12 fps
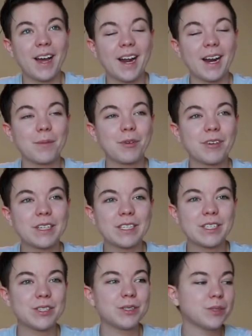And
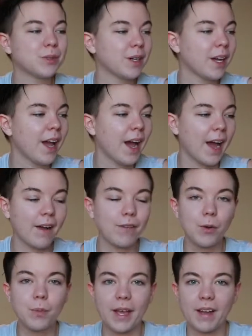I have
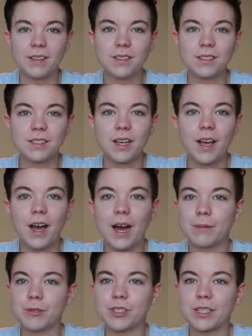no plans.
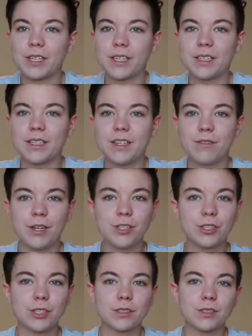I'm just gonna
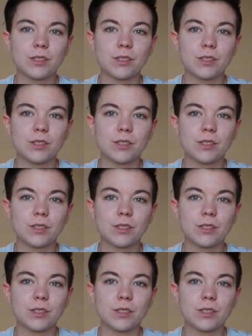adventure.